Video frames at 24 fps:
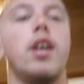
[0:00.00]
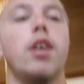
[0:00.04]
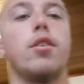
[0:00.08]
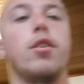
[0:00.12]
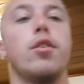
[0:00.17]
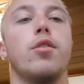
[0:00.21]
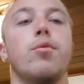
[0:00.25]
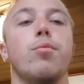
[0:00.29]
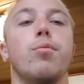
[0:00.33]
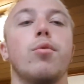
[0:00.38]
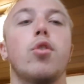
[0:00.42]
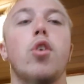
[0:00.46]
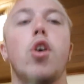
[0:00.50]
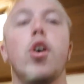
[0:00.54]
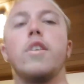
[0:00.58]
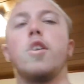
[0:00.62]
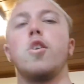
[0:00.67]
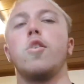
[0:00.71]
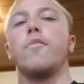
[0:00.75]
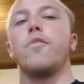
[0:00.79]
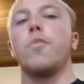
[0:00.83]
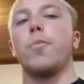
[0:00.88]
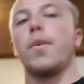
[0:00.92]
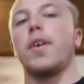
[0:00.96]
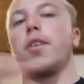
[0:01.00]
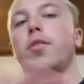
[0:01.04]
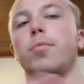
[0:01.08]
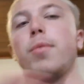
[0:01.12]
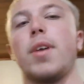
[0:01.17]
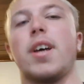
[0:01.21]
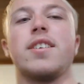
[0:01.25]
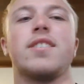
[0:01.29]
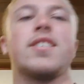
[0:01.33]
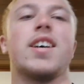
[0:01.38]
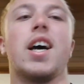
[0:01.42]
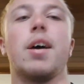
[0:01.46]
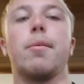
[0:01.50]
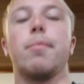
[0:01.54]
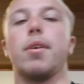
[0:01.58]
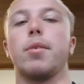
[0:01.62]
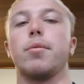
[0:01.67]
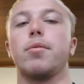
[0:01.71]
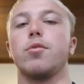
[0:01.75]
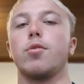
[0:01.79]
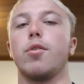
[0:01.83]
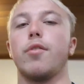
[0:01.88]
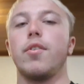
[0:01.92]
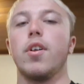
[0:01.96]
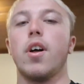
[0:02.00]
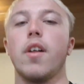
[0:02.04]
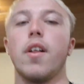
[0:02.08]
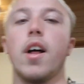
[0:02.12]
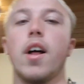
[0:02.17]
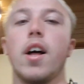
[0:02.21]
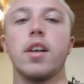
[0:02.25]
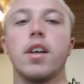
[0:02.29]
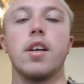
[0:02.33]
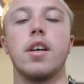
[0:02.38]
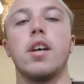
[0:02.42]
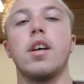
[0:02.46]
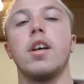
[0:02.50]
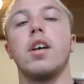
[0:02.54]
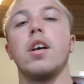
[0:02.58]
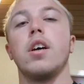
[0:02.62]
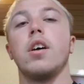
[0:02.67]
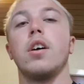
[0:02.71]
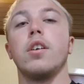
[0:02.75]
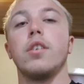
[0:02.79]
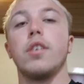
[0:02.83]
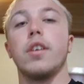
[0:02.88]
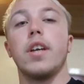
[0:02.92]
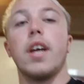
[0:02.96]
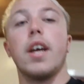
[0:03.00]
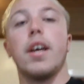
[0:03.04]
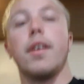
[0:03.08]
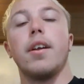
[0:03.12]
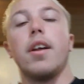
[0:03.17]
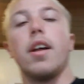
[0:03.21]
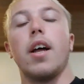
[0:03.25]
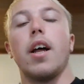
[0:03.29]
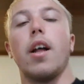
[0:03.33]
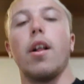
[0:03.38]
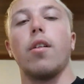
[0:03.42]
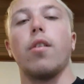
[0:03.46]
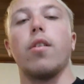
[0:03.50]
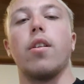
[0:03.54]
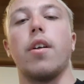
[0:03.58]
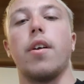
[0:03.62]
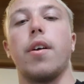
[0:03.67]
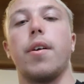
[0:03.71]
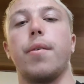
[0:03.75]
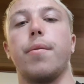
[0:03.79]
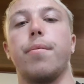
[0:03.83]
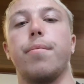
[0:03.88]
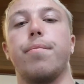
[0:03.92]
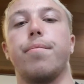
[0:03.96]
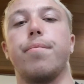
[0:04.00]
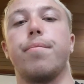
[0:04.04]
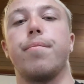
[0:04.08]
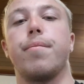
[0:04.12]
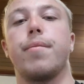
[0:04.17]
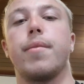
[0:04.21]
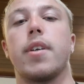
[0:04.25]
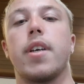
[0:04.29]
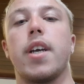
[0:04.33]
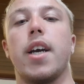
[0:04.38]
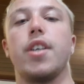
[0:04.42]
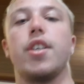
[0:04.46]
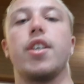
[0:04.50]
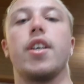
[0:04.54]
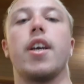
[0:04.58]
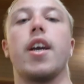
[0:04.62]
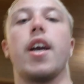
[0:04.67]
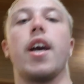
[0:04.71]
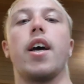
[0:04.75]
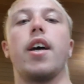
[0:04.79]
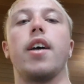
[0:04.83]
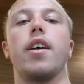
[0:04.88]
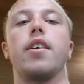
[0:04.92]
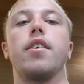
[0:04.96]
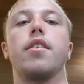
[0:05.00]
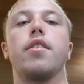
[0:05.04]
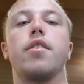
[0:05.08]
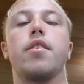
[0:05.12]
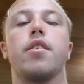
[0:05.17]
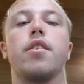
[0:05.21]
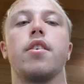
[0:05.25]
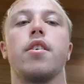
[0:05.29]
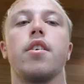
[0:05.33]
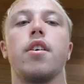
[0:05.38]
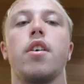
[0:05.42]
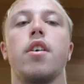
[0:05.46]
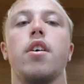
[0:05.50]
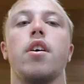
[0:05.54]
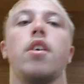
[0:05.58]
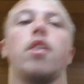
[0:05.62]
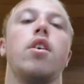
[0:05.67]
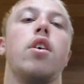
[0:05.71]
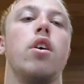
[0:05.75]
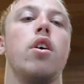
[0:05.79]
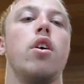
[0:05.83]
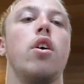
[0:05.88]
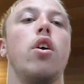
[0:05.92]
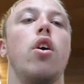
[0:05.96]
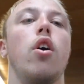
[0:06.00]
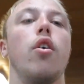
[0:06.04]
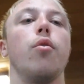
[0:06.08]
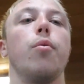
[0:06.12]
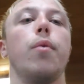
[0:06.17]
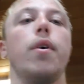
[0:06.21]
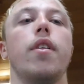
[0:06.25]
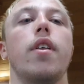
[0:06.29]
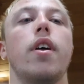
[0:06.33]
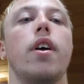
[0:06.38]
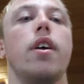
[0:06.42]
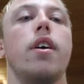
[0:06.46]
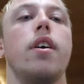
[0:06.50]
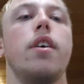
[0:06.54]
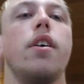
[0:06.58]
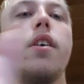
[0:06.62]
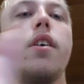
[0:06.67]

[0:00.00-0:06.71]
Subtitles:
I did some recording of the way, some time lapse stuff like that. So yeah, I'll catch you guys on the way there.